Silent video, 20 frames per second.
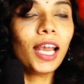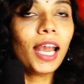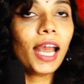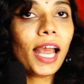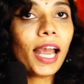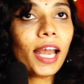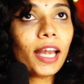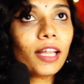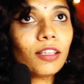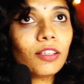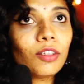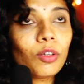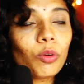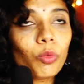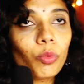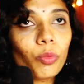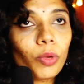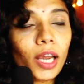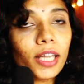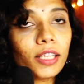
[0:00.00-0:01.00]
And
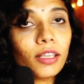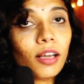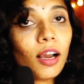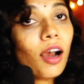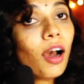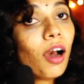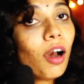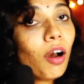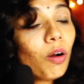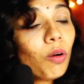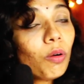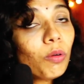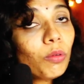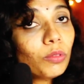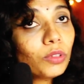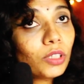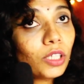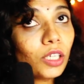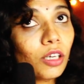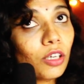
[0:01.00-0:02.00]

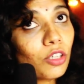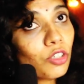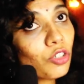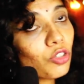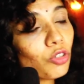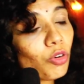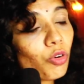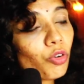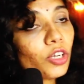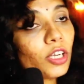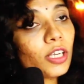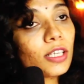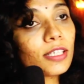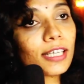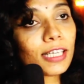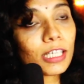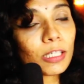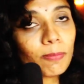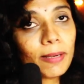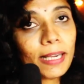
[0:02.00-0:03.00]
how the historians
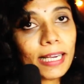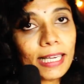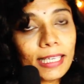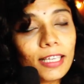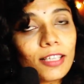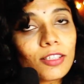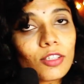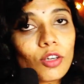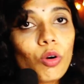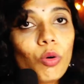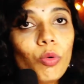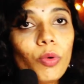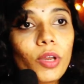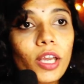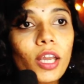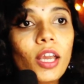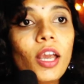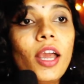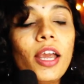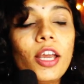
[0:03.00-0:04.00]
explain it
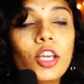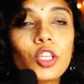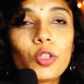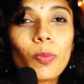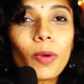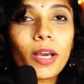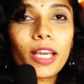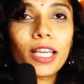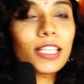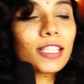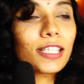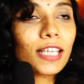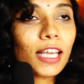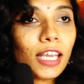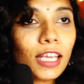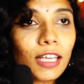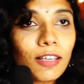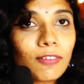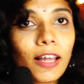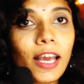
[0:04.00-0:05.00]
away is by
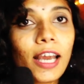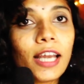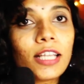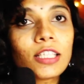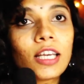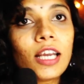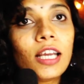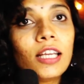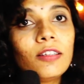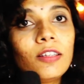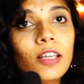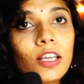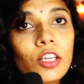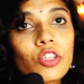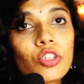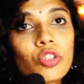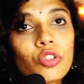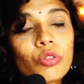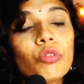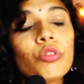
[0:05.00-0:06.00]
saying that
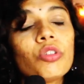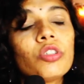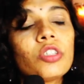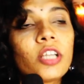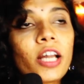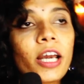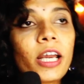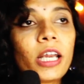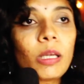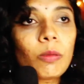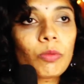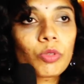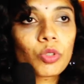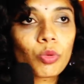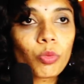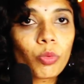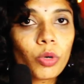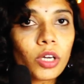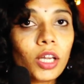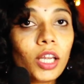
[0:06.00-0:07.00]
these two tribes
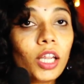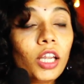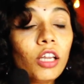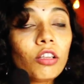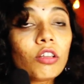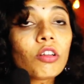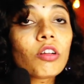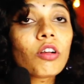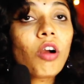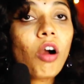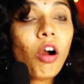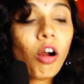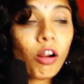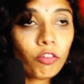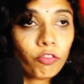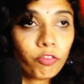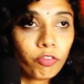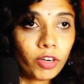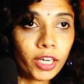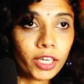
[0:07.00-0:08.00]
were in
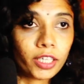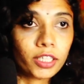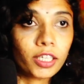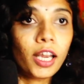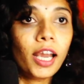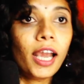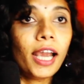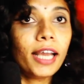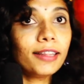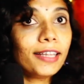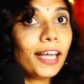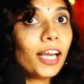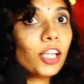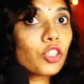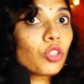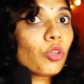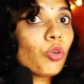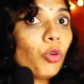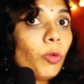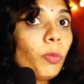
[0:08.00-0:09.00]
conflict, and
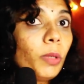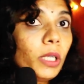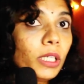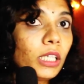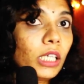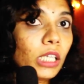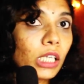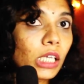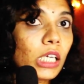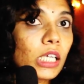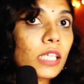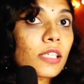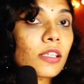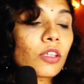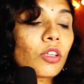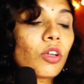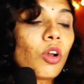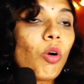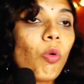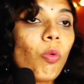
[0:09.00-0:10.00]
that could be the
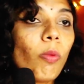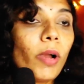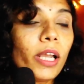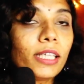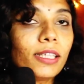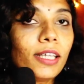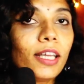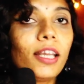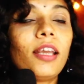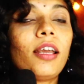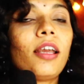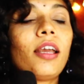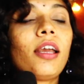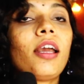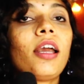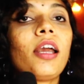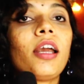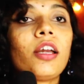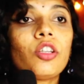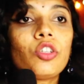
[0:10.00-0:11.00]
reason why they
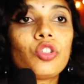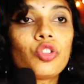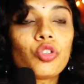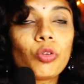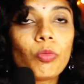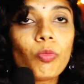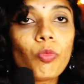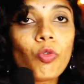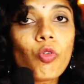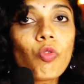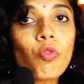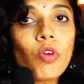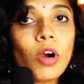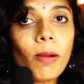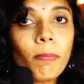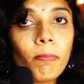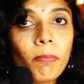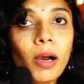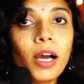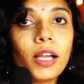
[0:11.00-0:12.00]
had to move
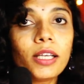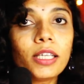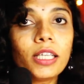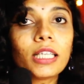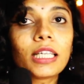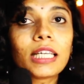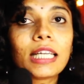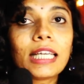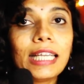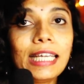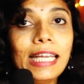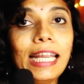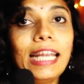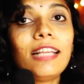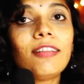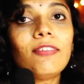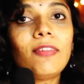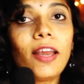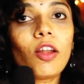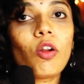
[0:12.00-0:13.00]
apart and
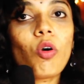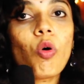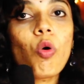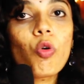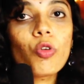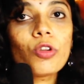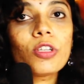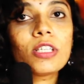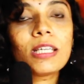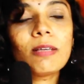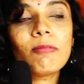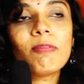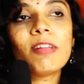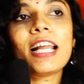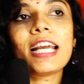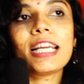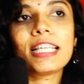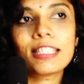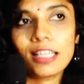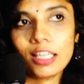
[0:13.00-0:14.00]
create their own
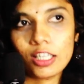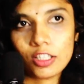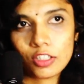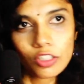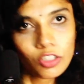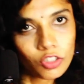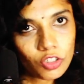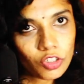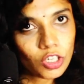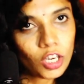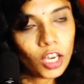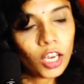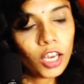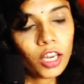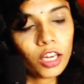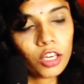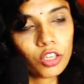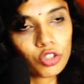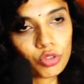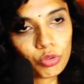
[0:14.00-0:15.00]
civilizations
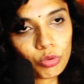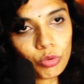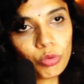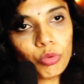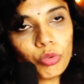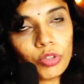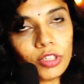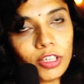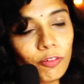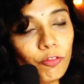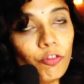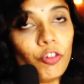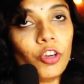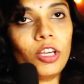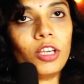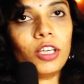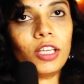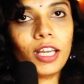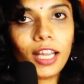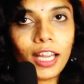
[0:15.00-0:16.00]
in two
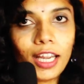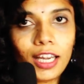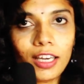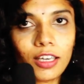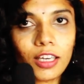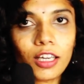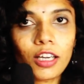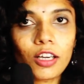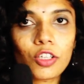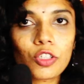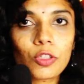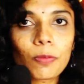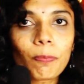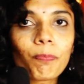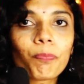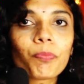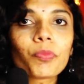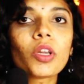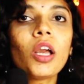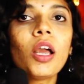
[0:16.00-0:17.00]
different areas.
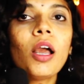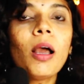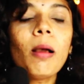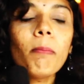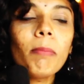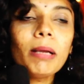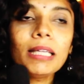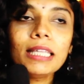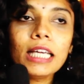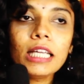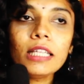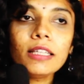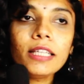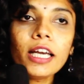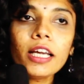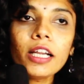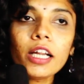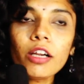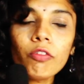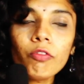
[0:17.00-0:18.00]
But then
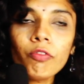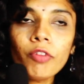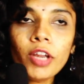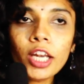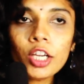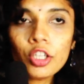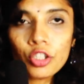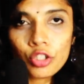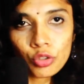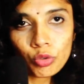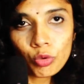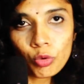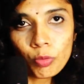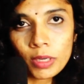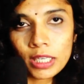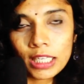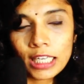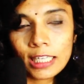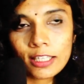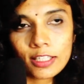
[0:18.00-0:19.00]
there are way too
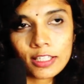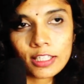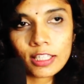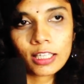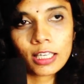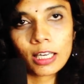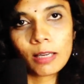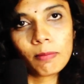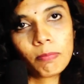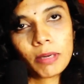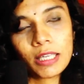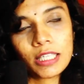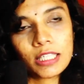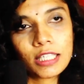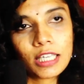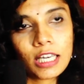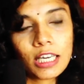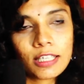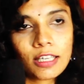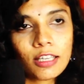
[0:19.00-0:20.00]
many
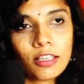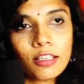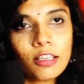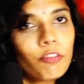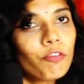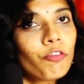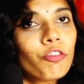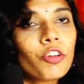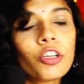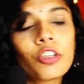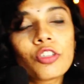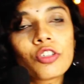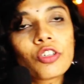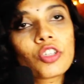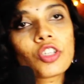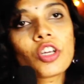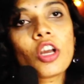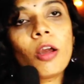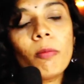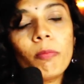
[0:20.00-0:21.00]
discrepancies and
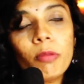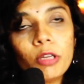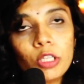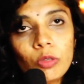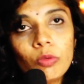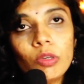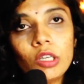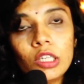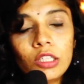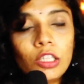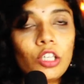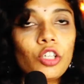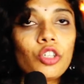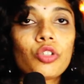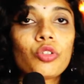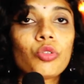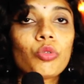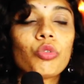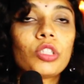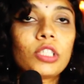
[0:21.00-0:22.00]
differences between
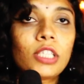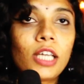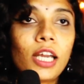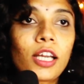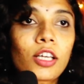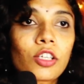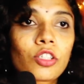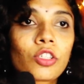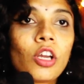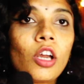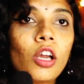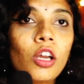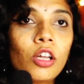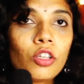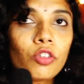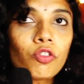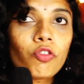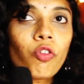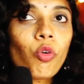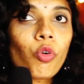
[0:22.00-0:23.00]
these two texts
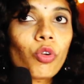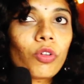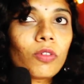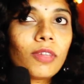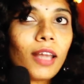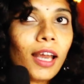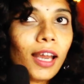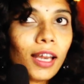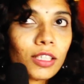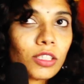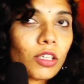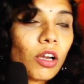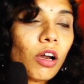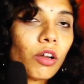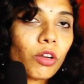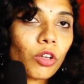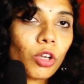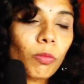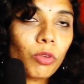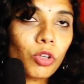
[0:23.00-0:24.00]
for that
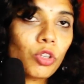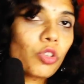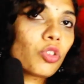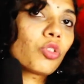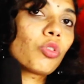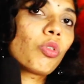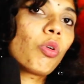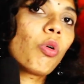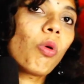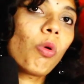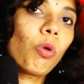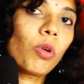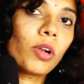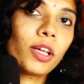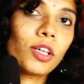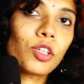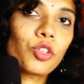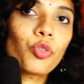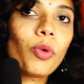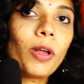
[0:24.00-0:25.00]
argument to hold
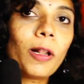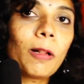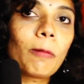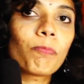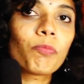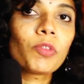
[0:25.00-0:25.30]
as well.